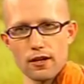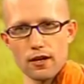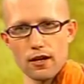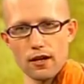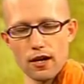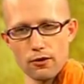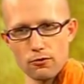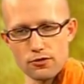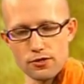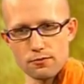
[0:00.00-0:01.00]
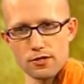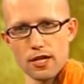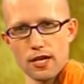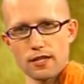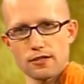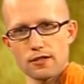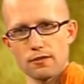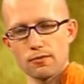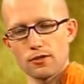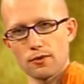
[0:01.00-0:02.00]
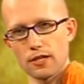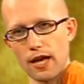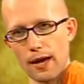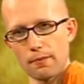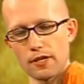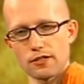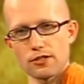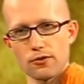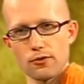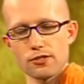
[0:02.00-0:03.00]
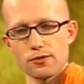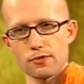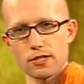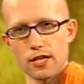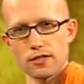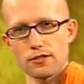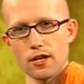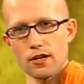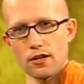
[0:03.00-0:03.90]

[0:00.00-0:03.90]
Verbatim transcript: uh, unwholesome states, and between happiness and wholesome states,